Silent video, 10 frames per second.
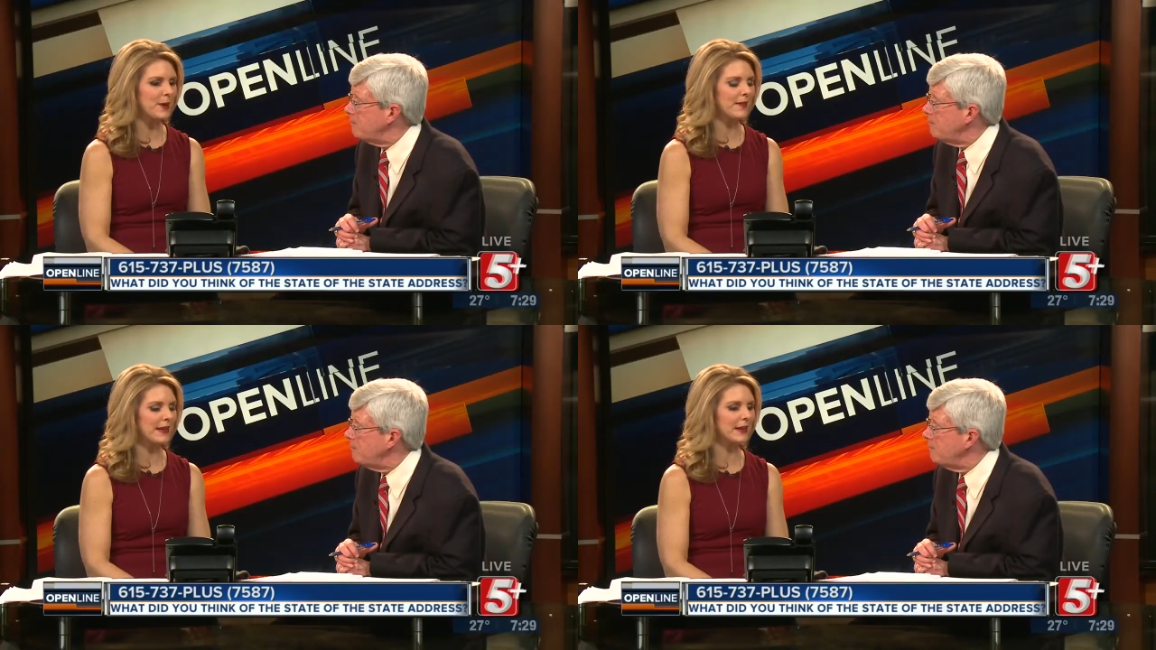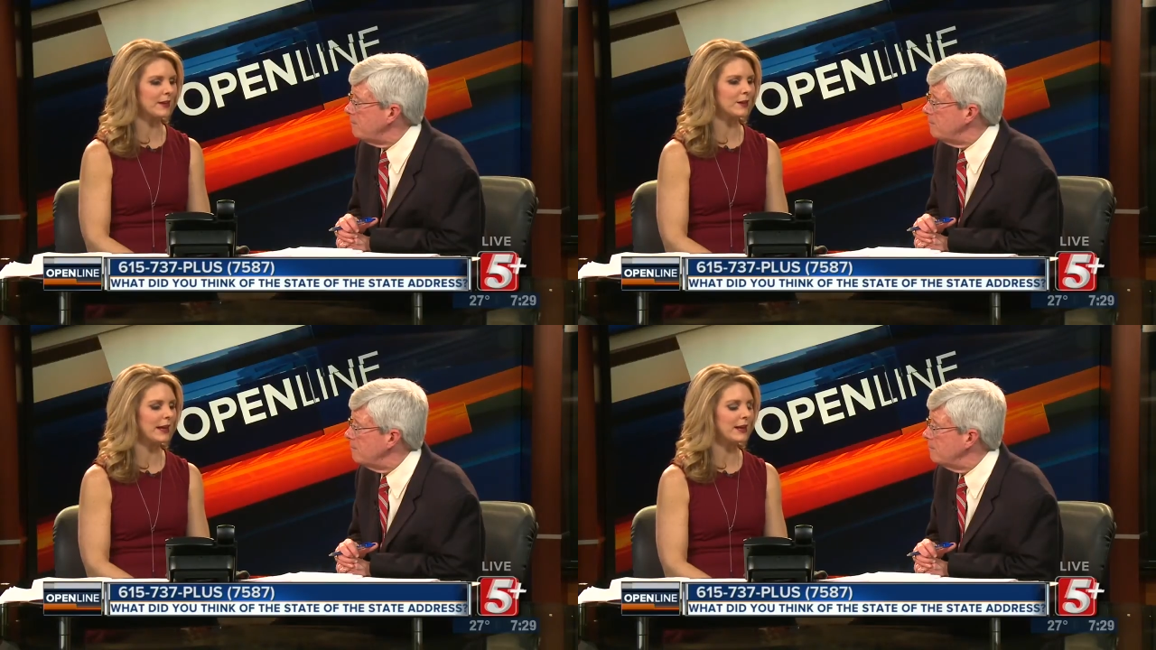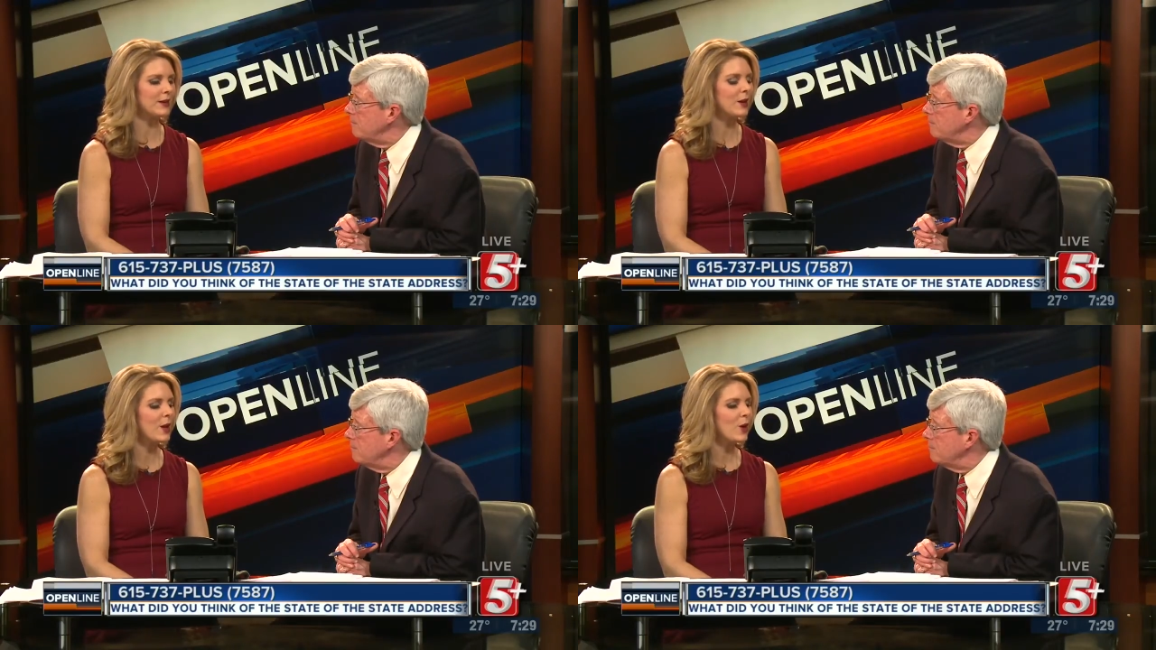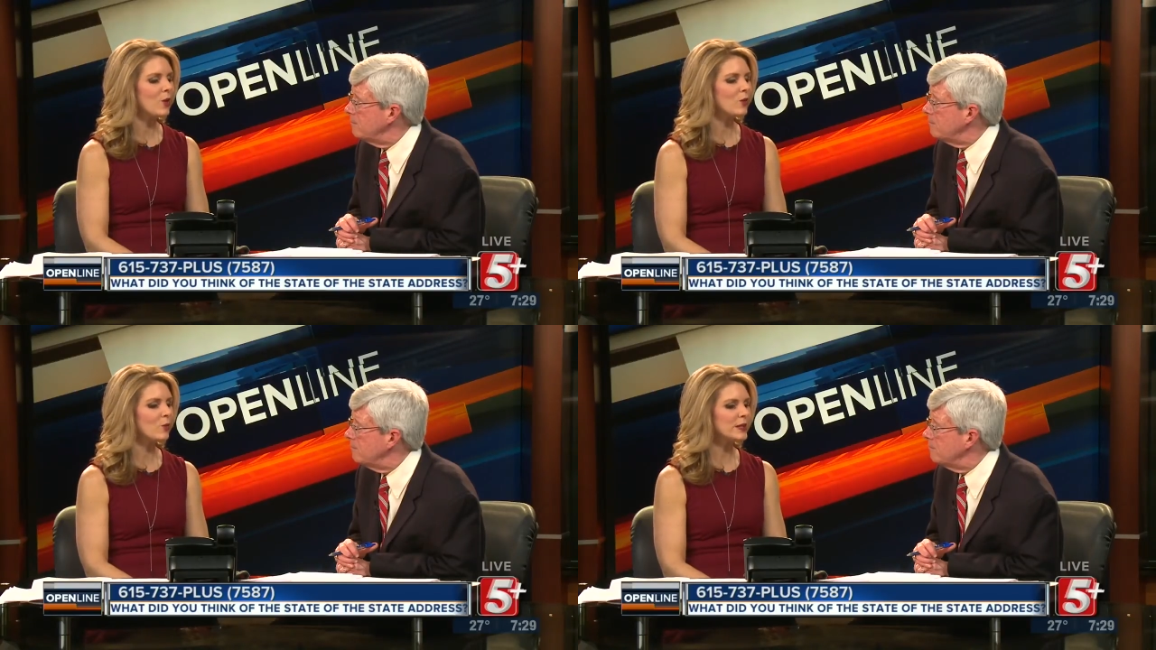Speaker 1: up on the Hill. And
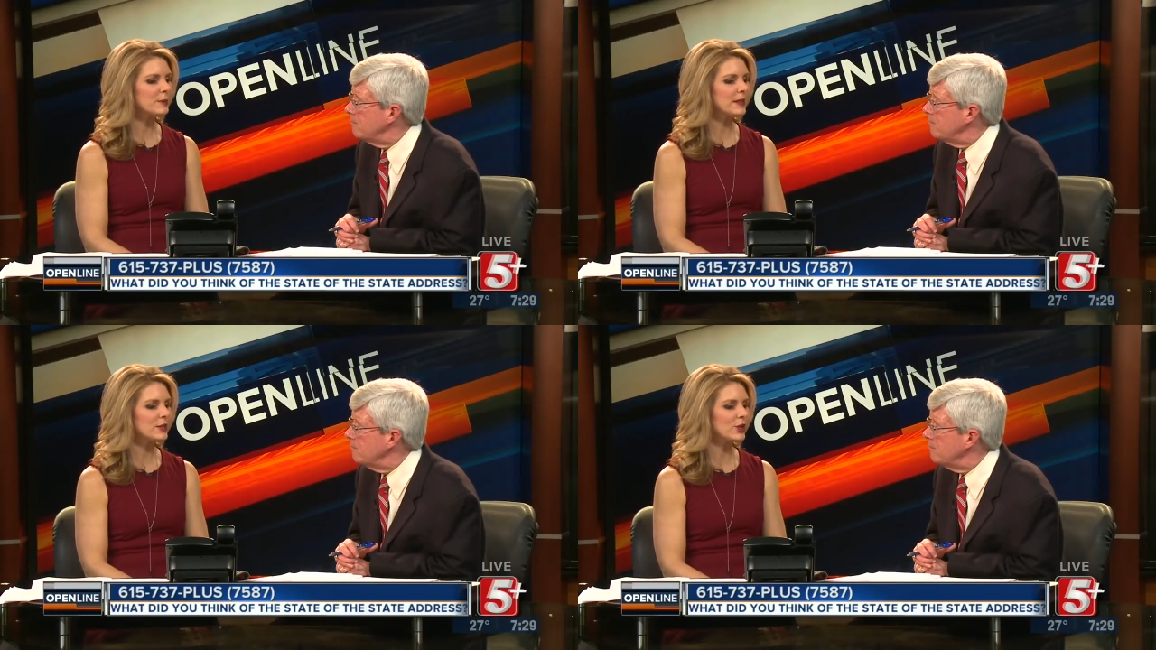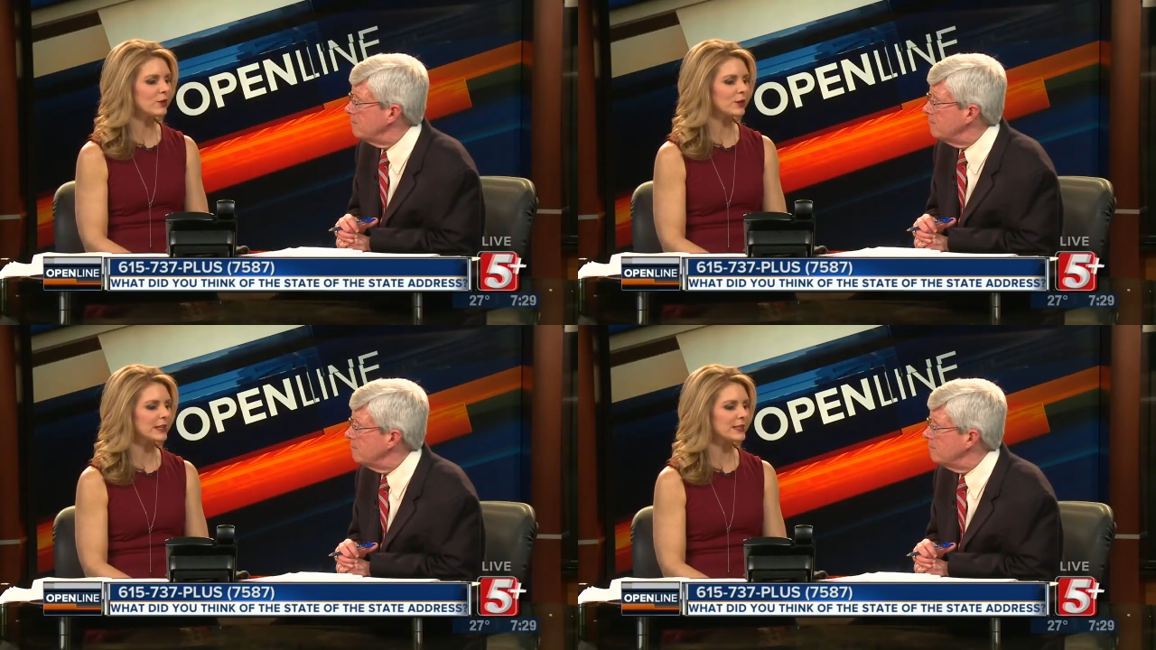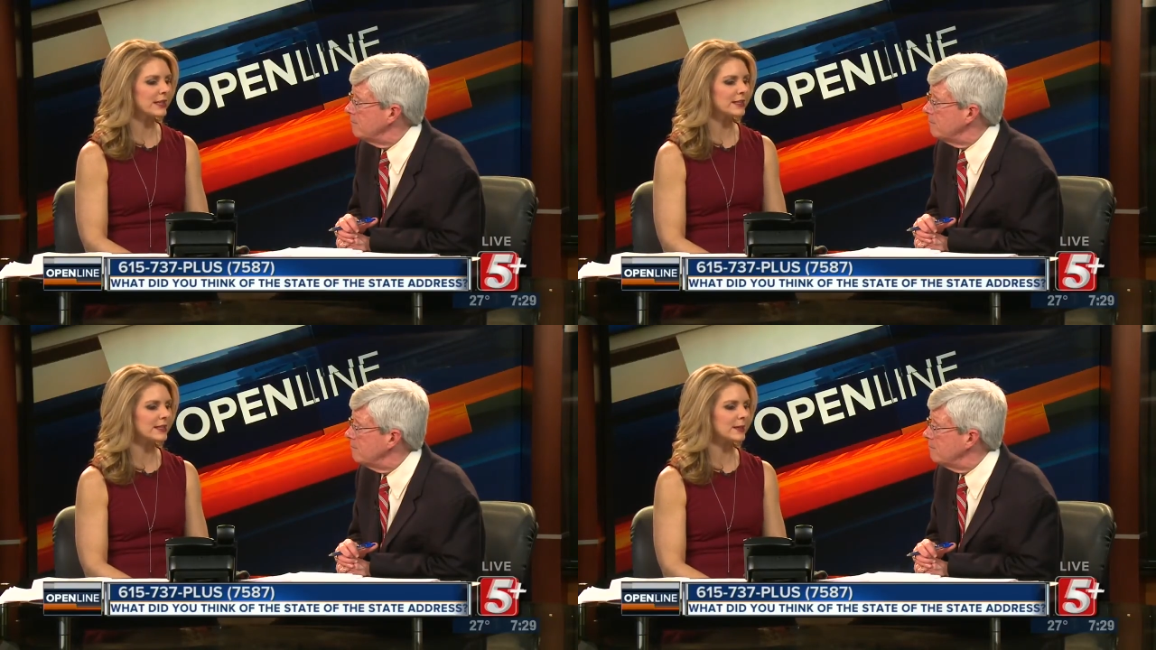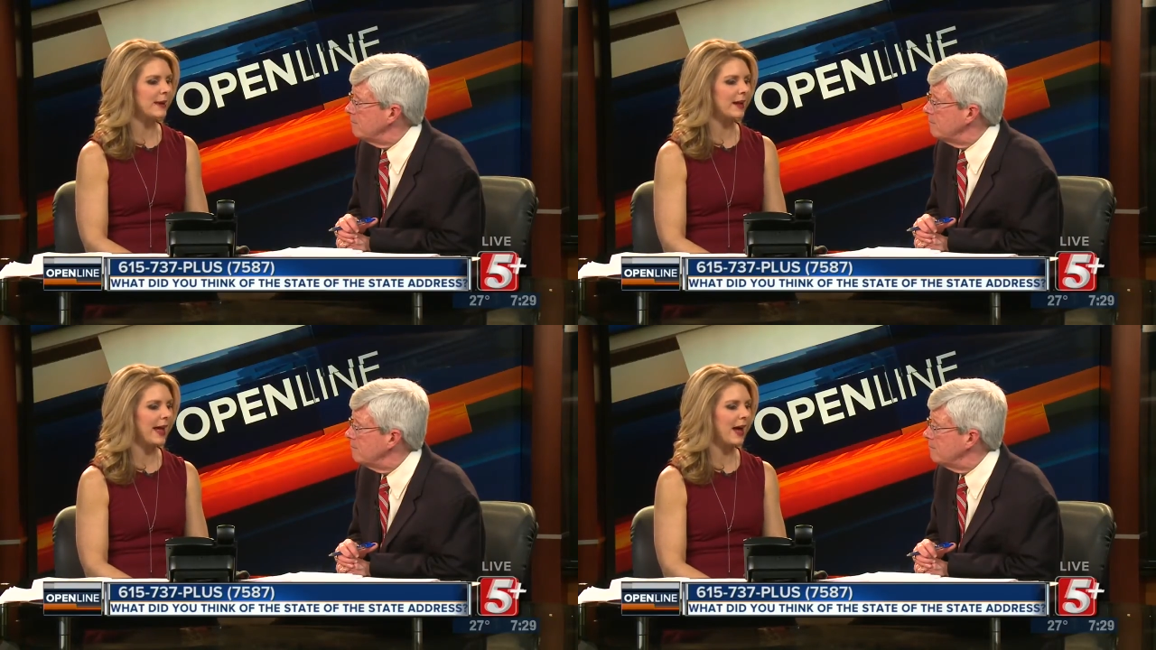what's been the general consensus
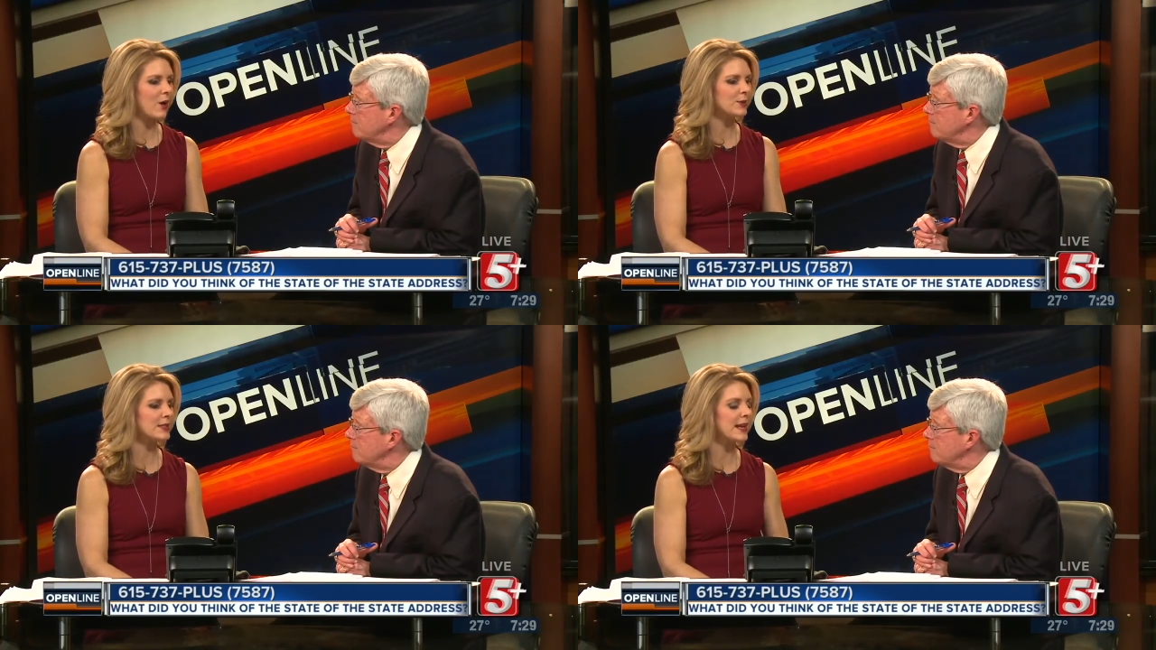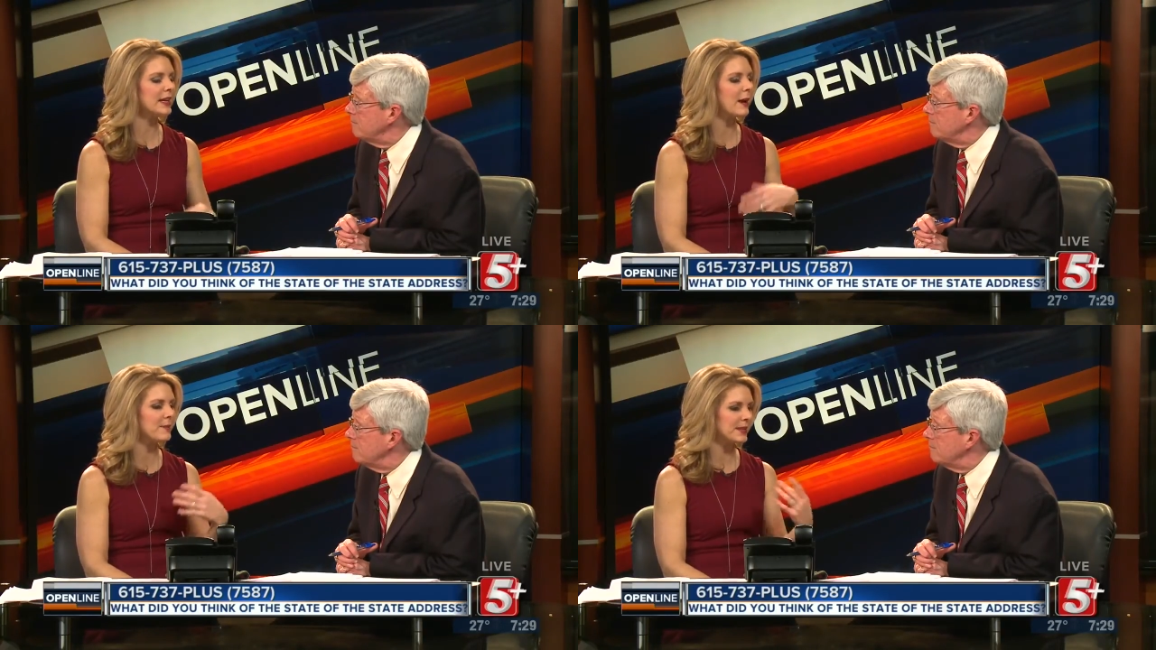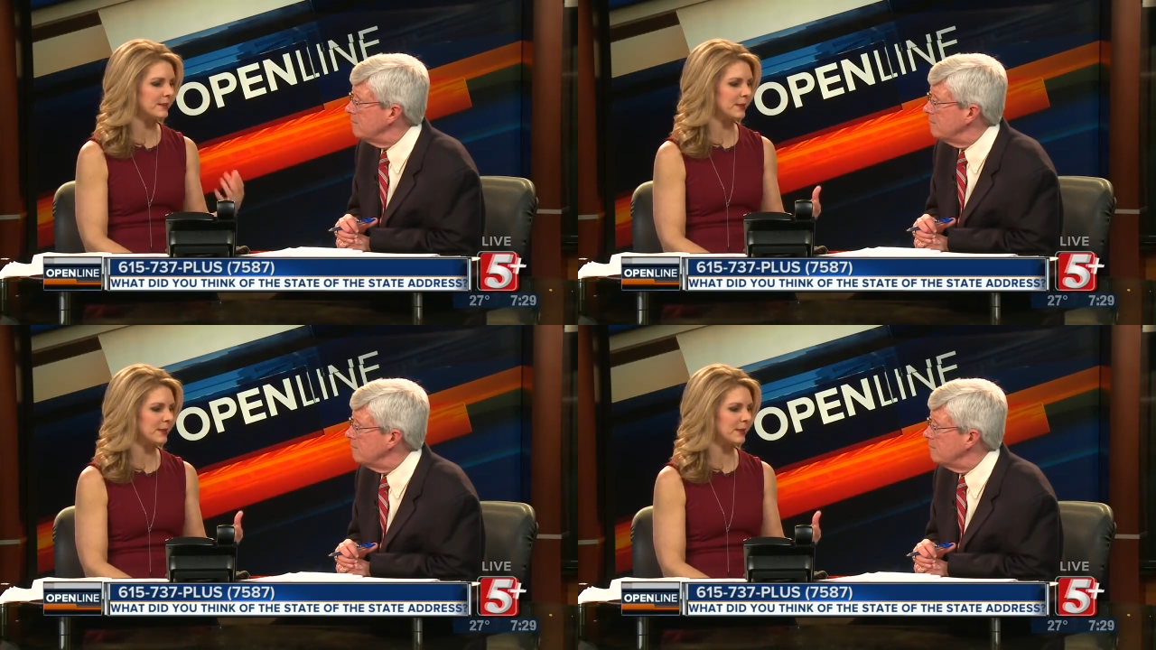about how setting up this